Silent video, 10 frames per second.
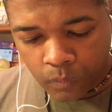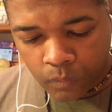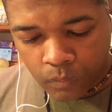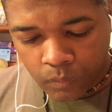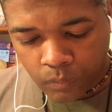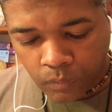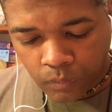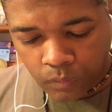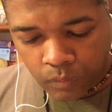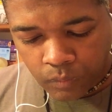
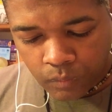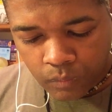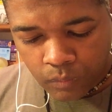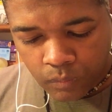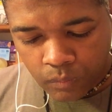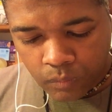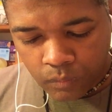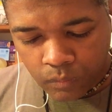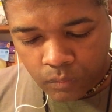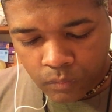
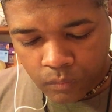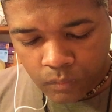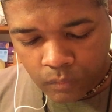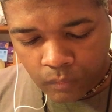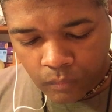No one is speaking in this clip.